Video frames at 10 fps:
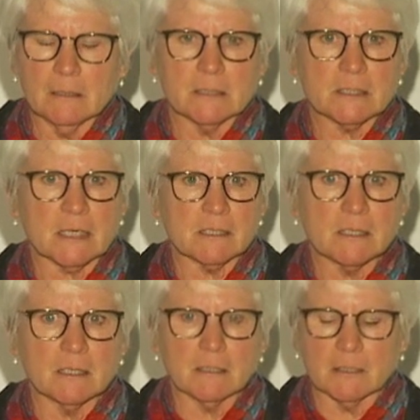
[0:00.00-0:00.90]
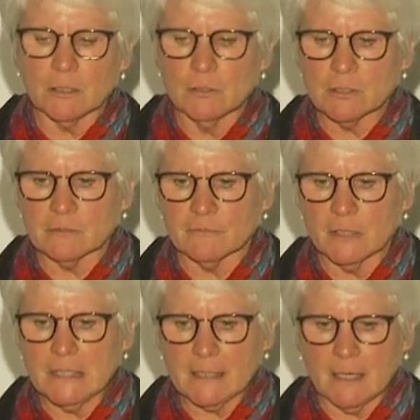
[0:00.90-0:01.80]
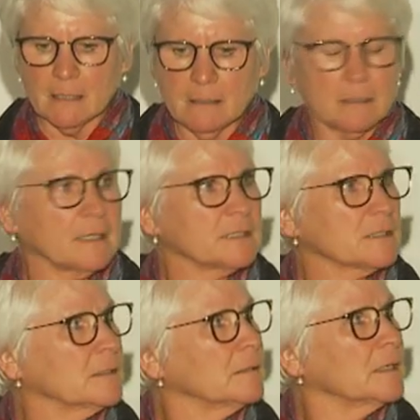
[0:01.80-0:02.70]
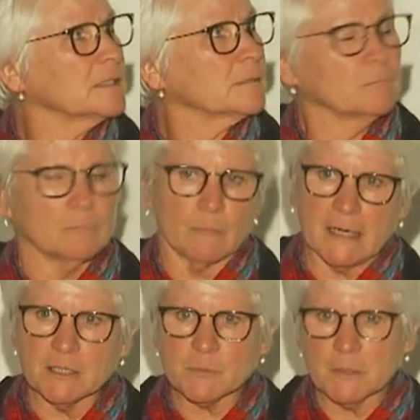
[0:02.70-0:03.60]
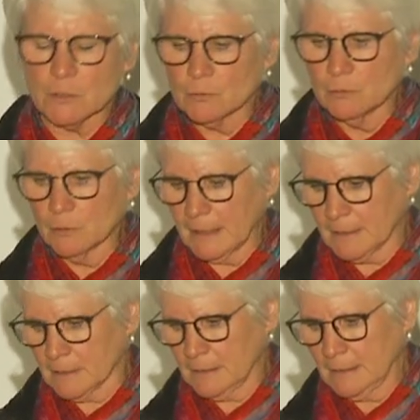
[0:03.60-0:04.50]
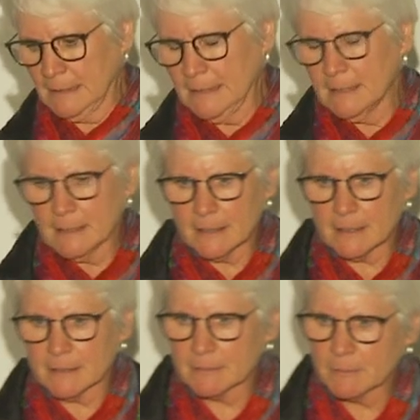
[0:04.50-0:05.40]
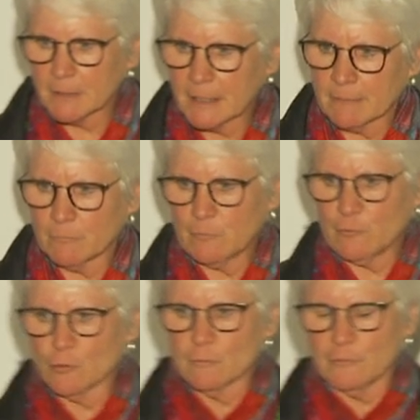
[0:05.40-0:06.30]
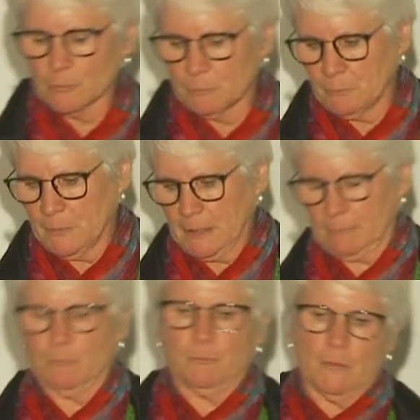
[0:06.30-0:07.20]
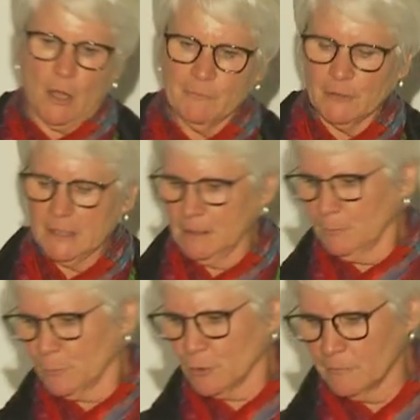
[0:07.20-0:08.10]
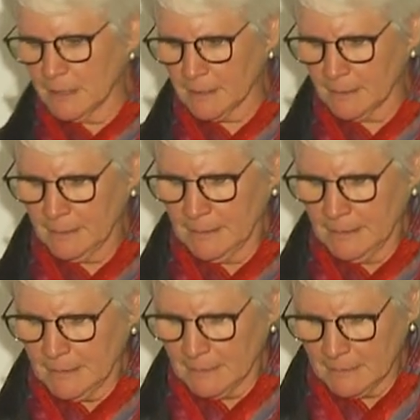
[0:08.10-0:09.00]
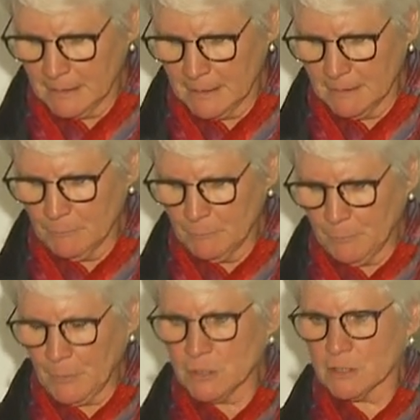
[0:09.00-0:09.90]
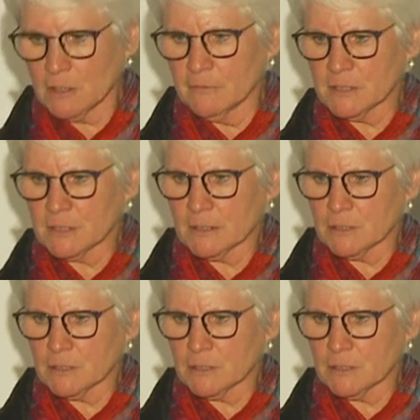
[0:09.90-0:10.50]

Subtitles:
discussing the use of retain as a management tool and for hopefully improving the post-harvest